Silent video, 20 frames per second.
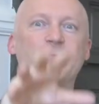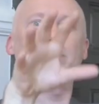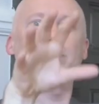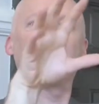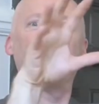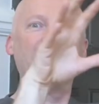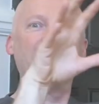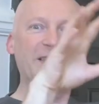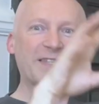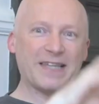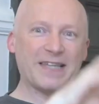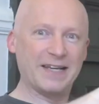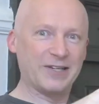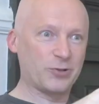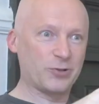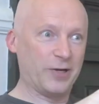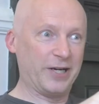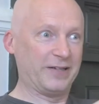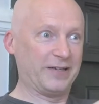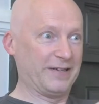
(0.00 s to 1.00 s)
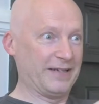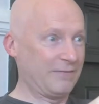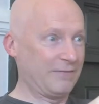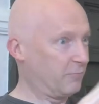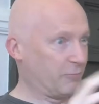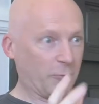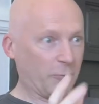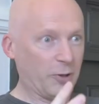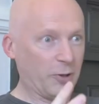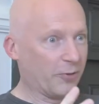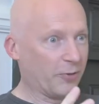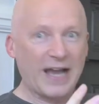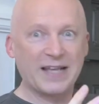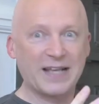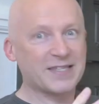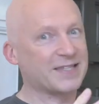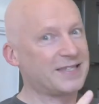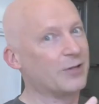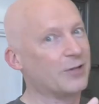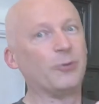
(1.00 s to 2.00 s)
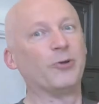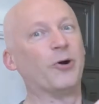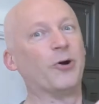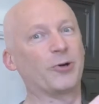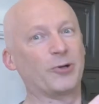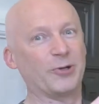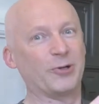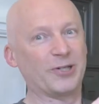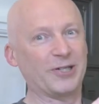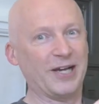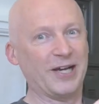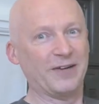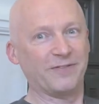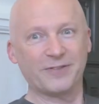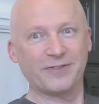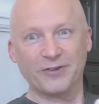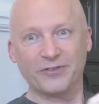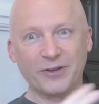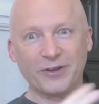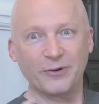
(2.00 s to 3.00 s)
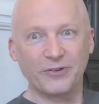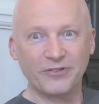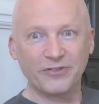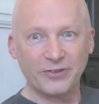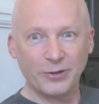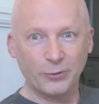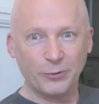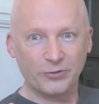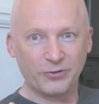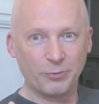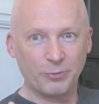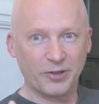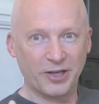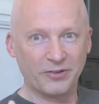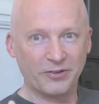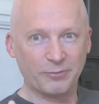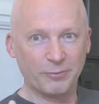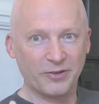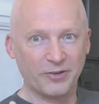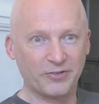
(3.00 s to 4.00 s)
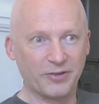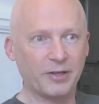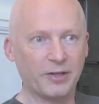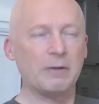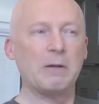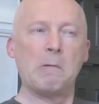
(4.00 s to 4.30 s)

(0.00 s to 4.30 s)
playing the same trick. Well, that's still not good enough, because there are still some things missing.